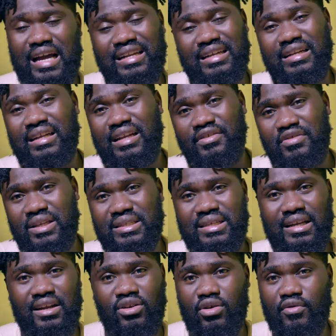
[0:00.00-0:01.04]
I didn't even
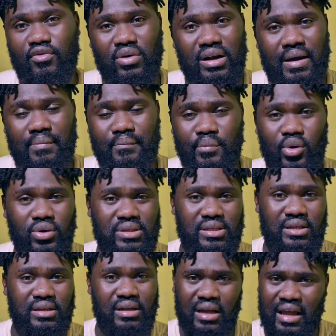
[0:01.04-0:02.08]
turn it off when I'm
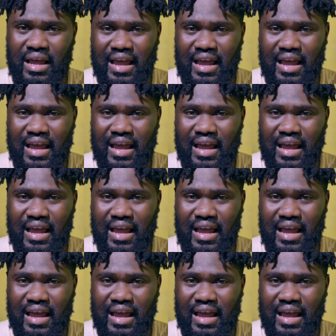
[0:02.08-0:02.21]
pausing,